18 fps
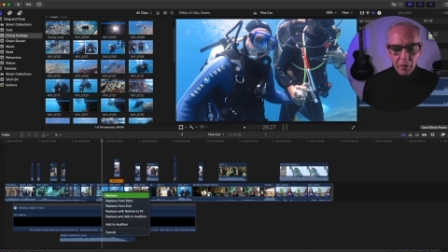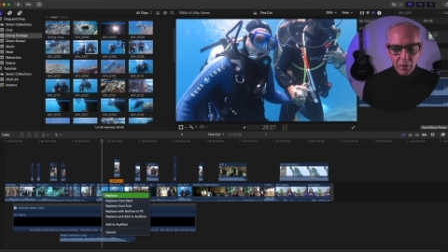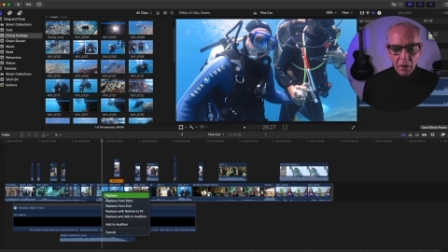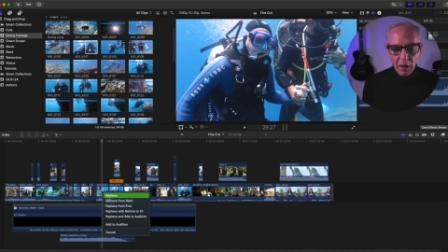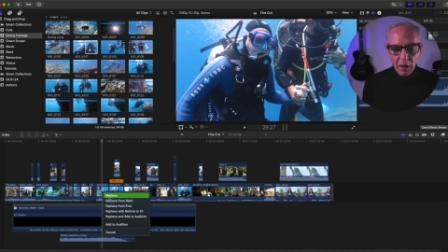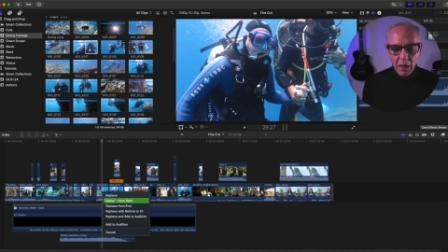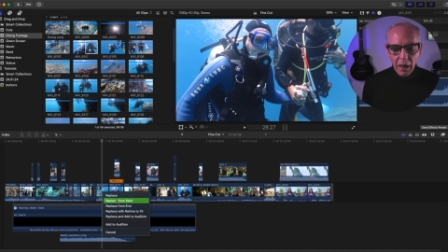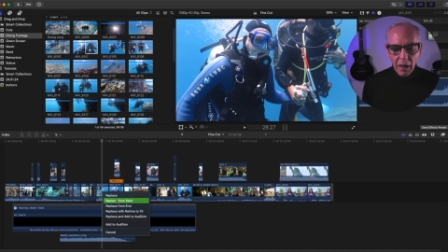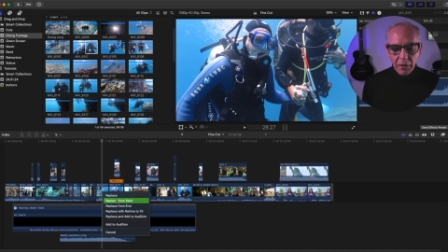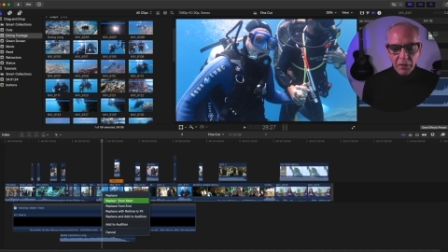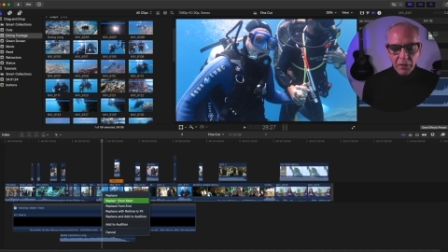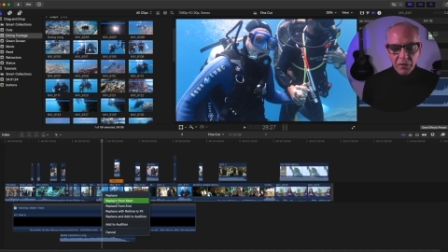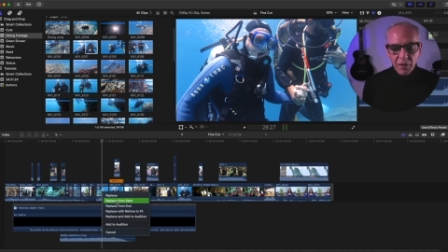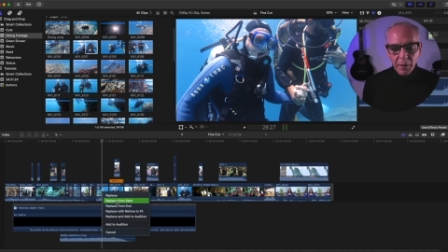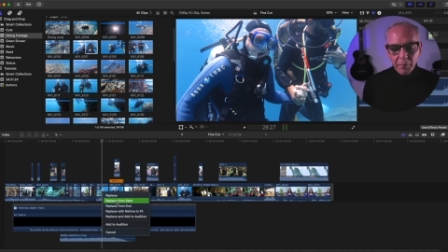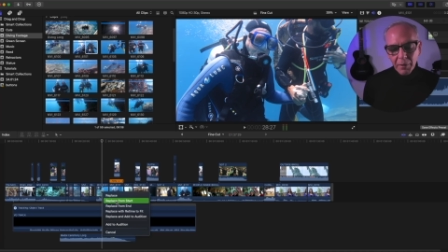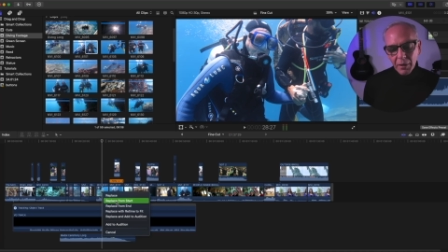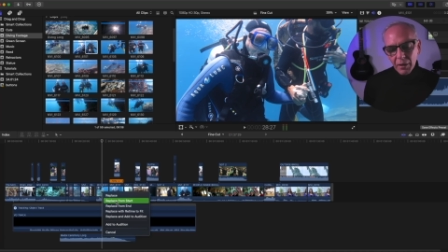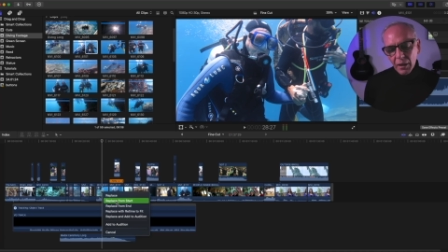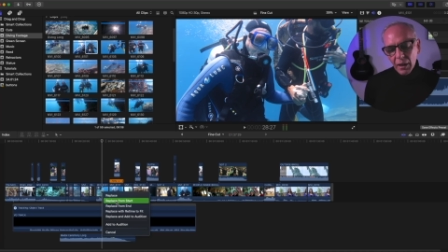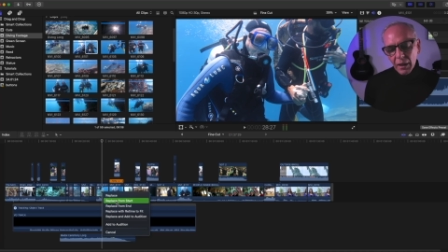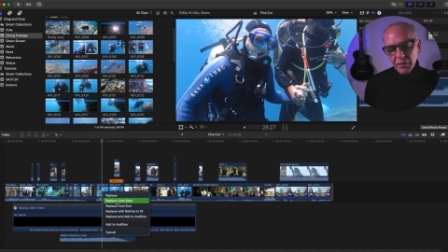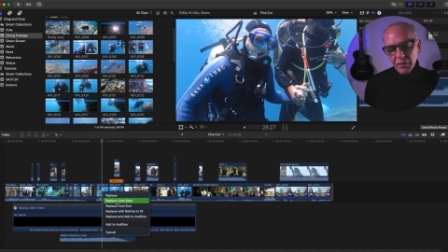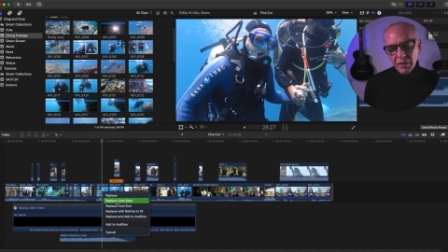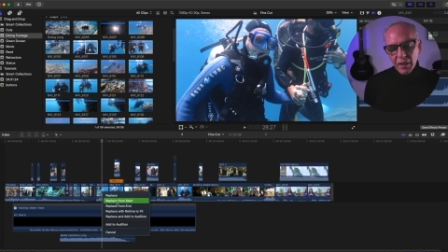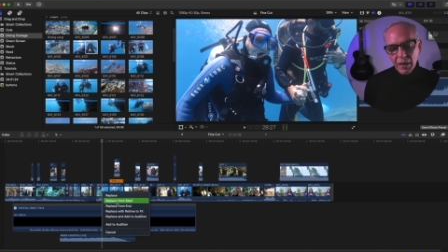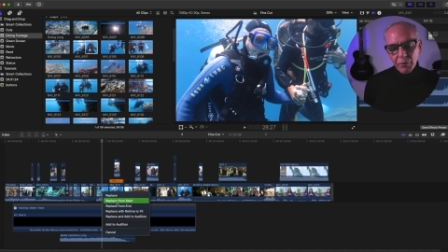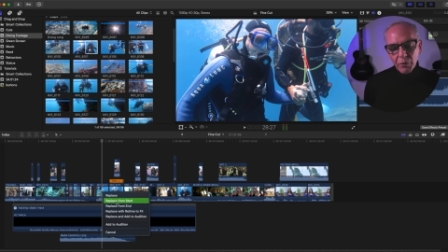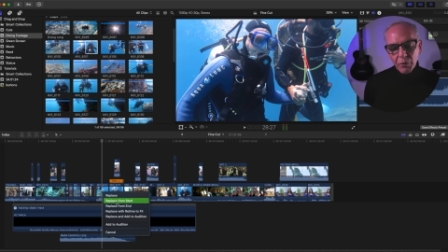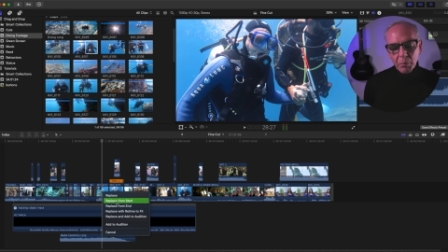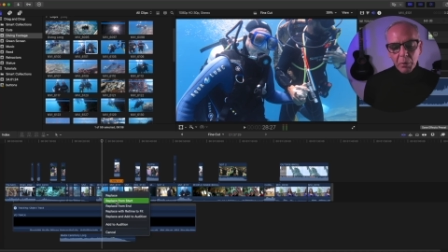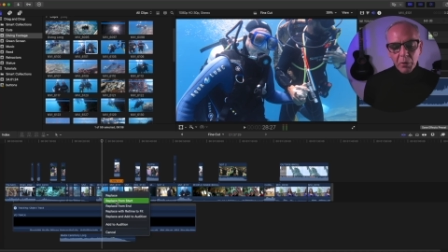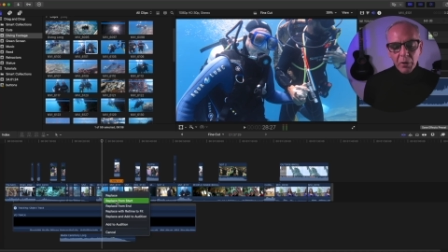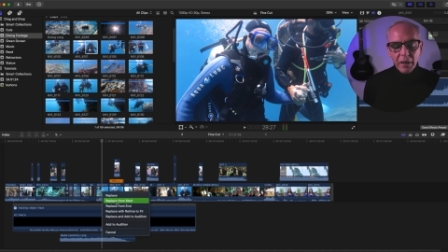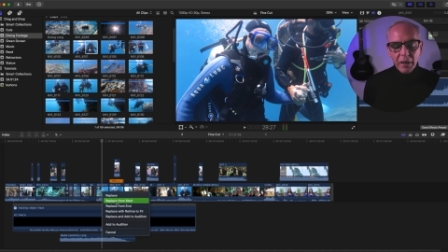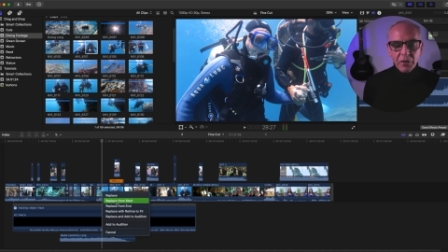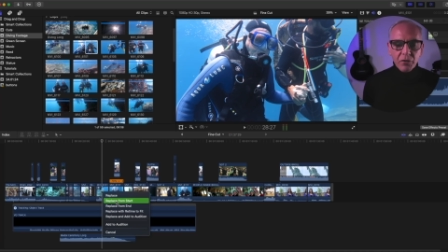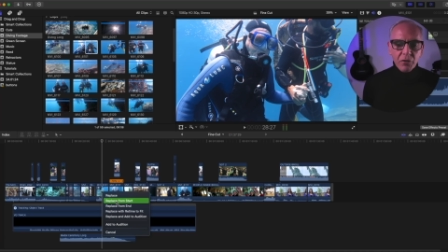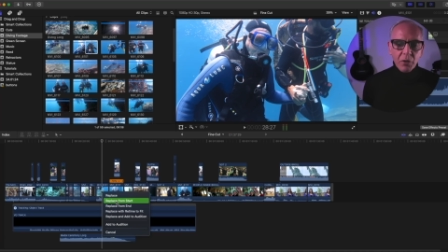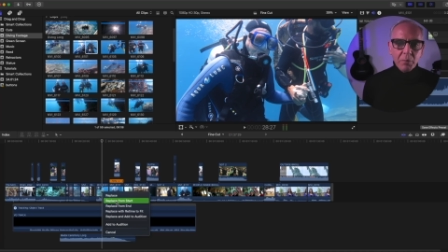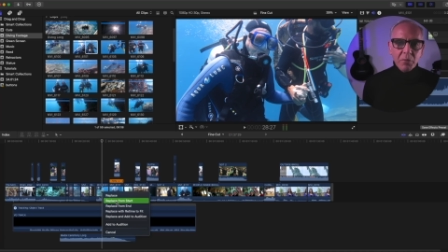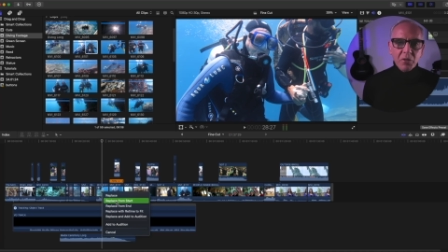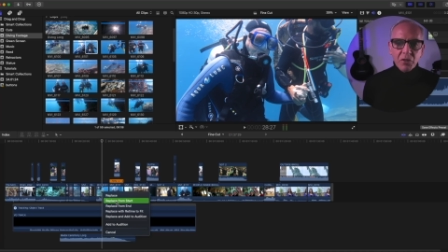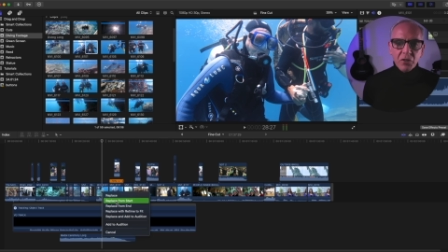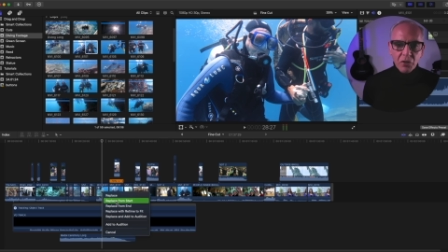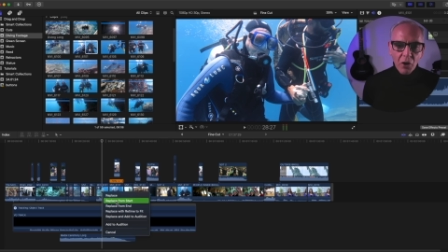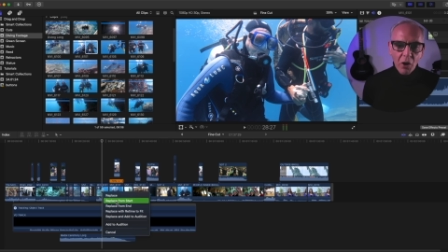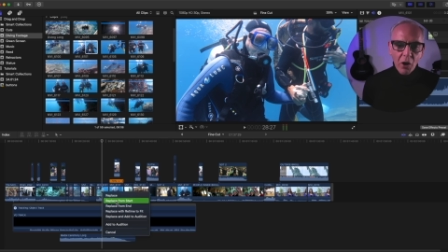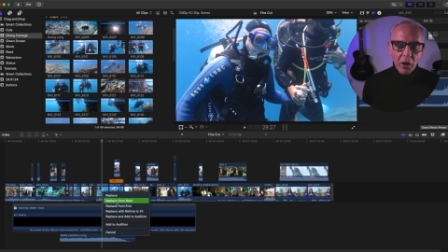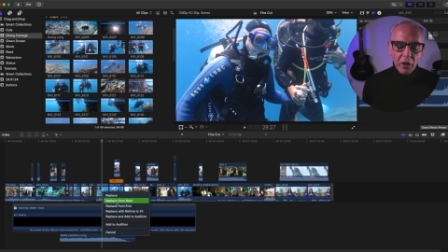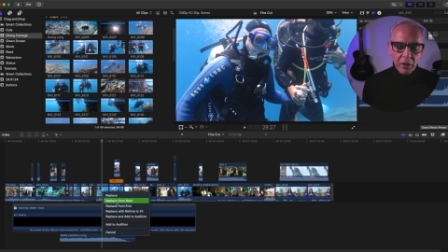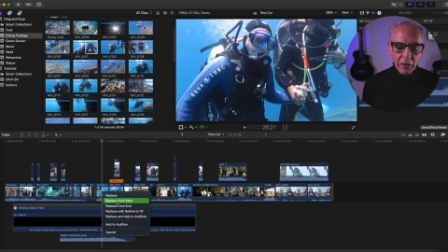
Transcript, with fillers: And this time I say replace from start.